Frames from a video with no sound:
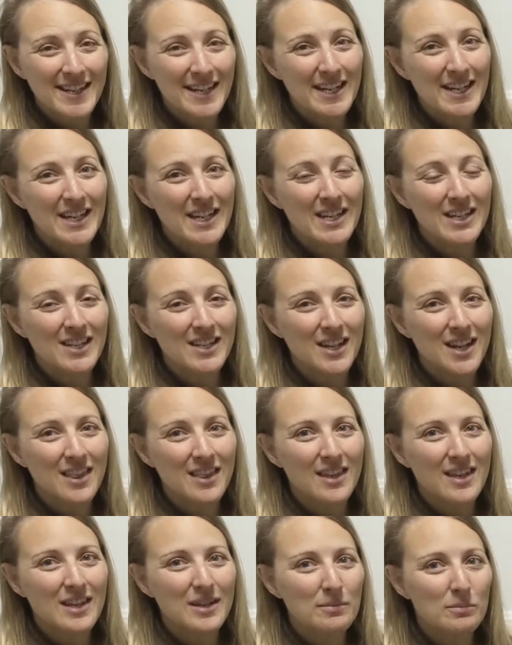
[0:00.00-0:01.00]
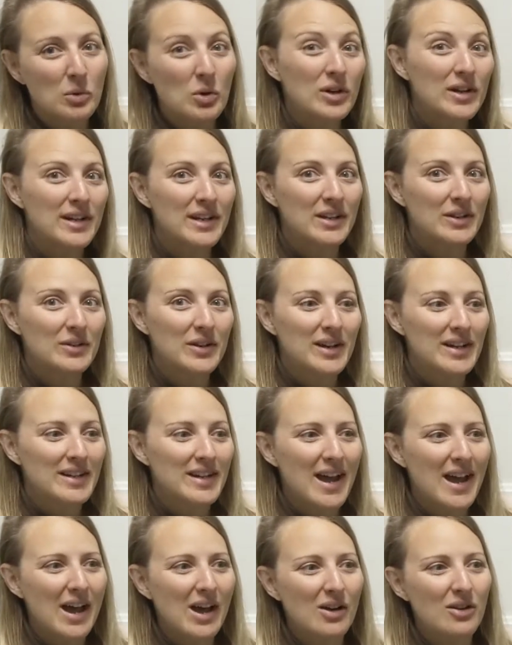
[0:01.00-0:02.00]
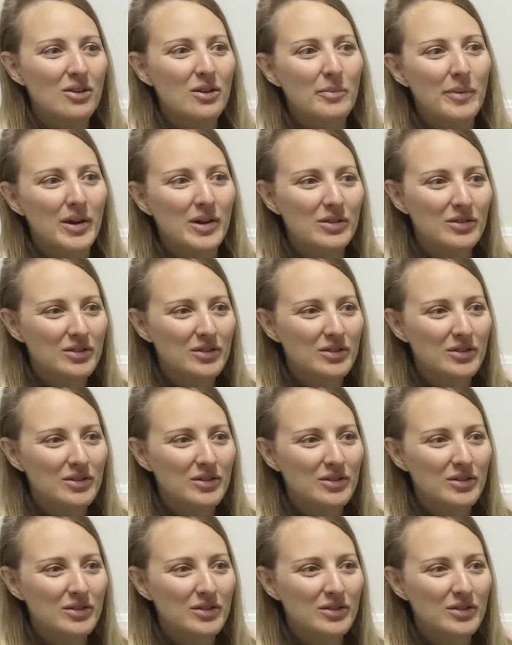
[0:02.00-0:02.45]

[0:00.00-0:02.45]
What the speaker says: It is the morning right now,